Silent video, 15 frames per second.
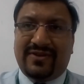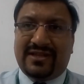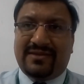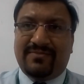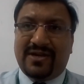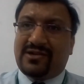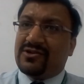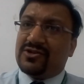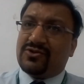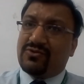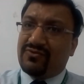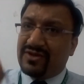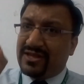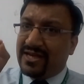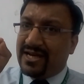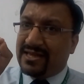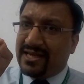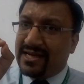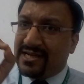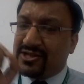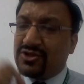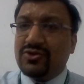with, because over there
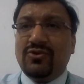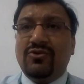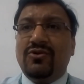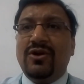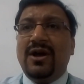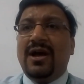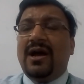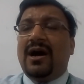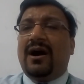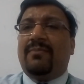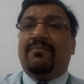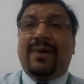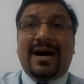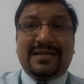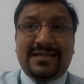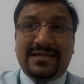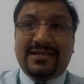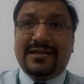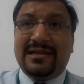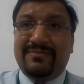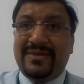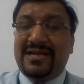is no
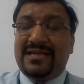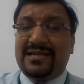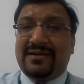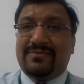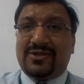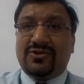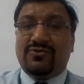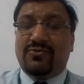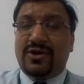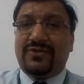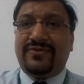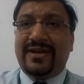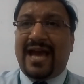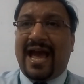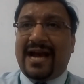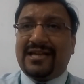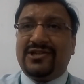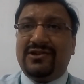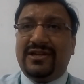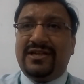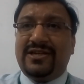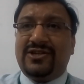particle medium. So what we
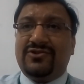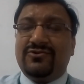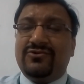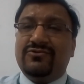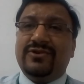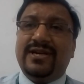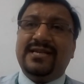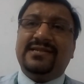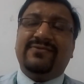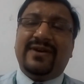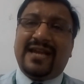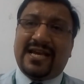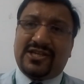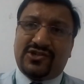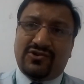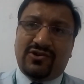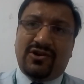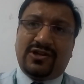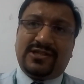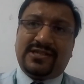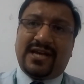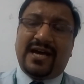actually need to do is, when
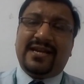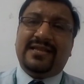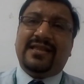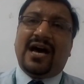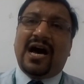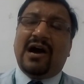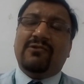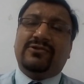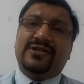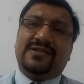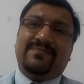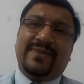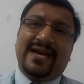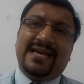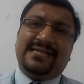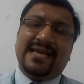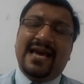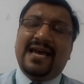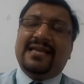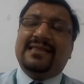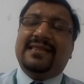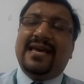astronauts are in the outer space,
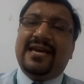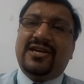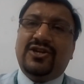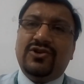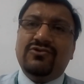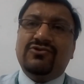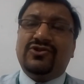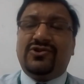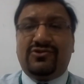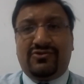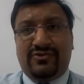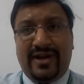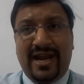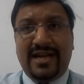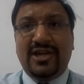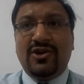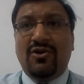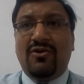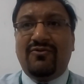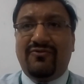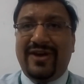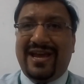they use
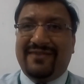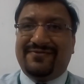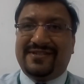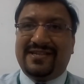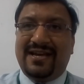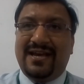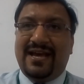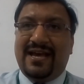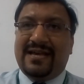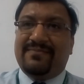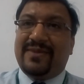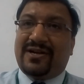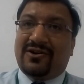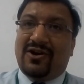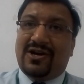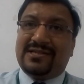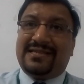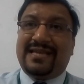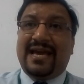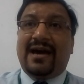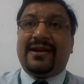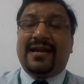radio waves, because
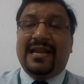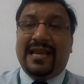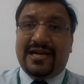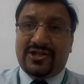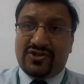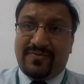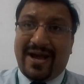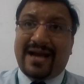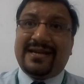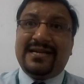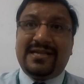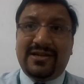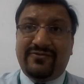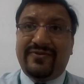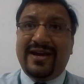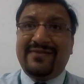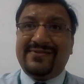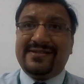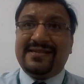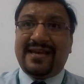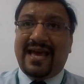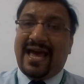they are electromagnetic
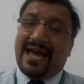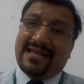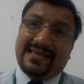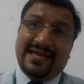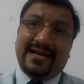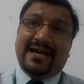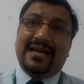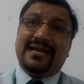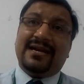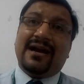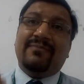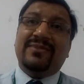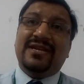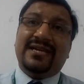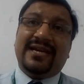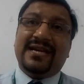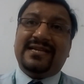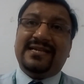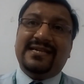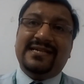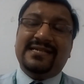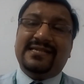waves and they can
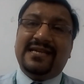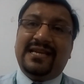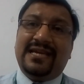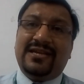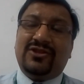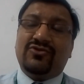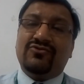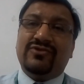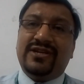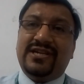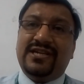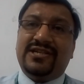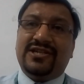communicate easily through